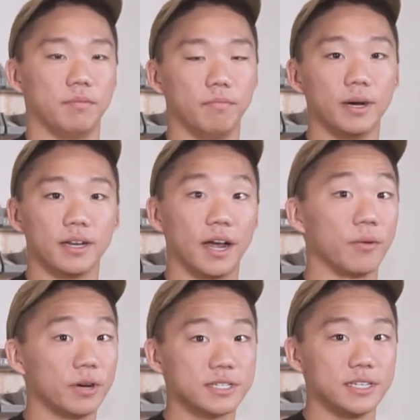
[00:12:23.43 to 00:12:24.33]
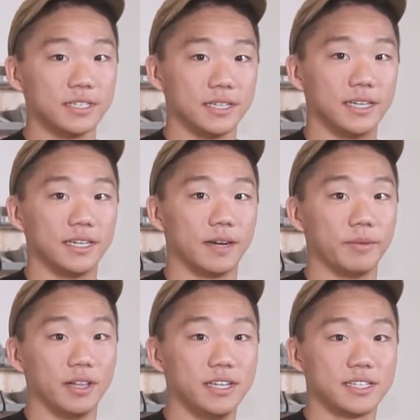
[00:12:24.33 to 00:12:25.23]
But I wasn't, and I'm
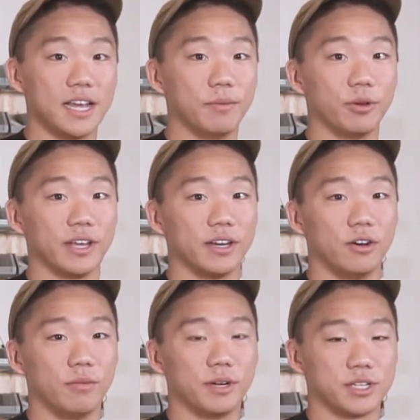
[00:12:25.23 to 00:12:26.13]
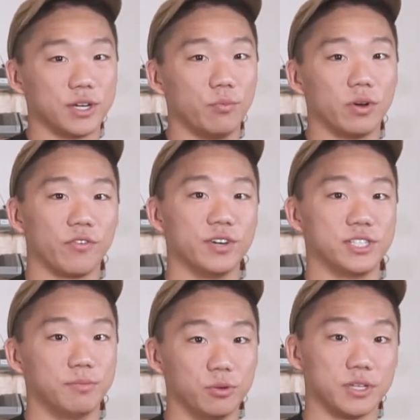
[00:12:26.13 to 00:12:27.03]
at least able to get home in a somewhat
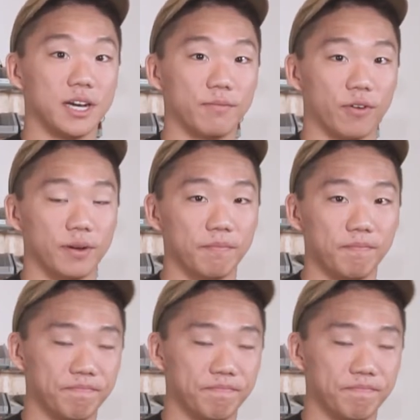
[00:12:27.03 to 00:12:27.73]
reasonable time frame.